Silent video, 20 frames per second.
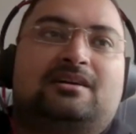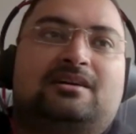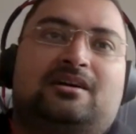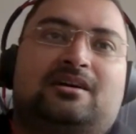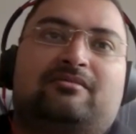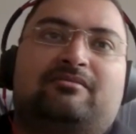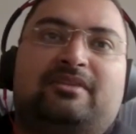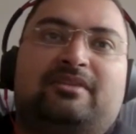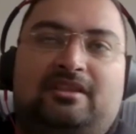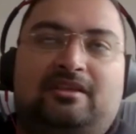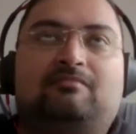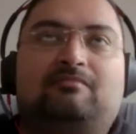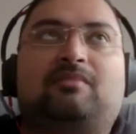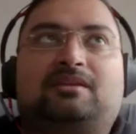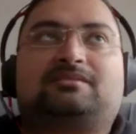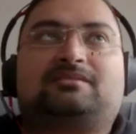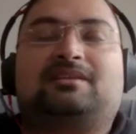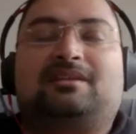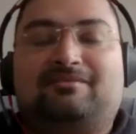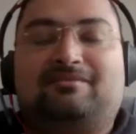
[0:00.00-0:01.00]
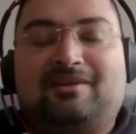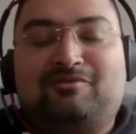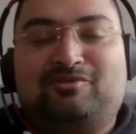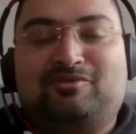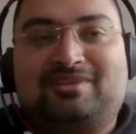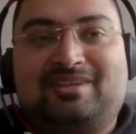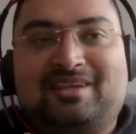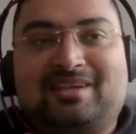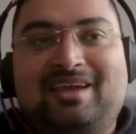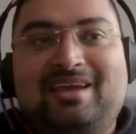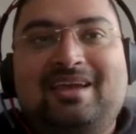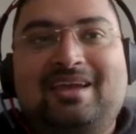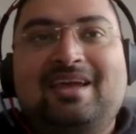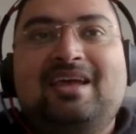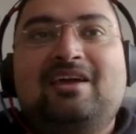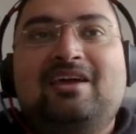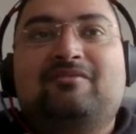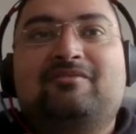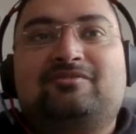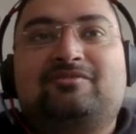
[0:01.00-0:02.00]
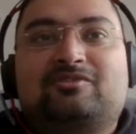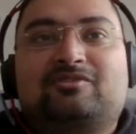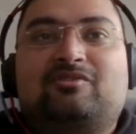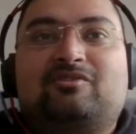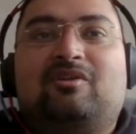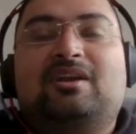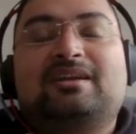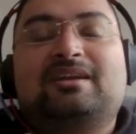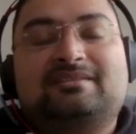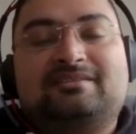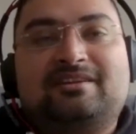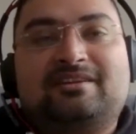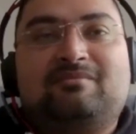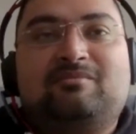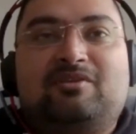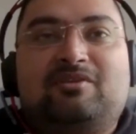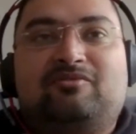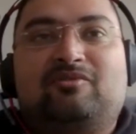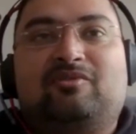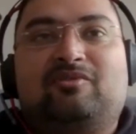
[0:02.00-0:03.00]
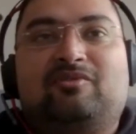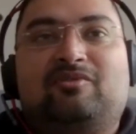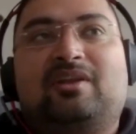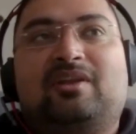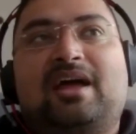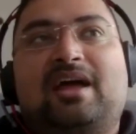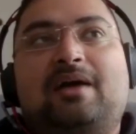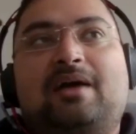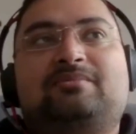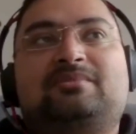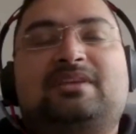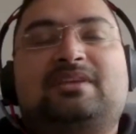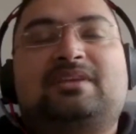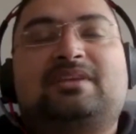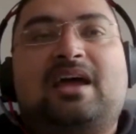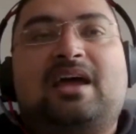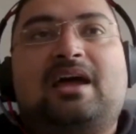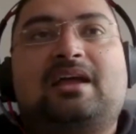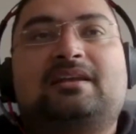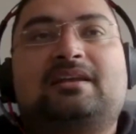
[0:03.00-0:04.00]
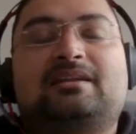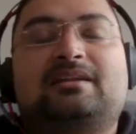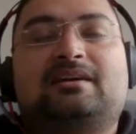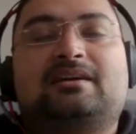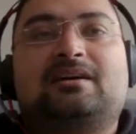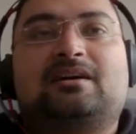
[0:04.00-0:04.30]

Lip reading: within myself, I would say, which was called as Dream Info Labs, and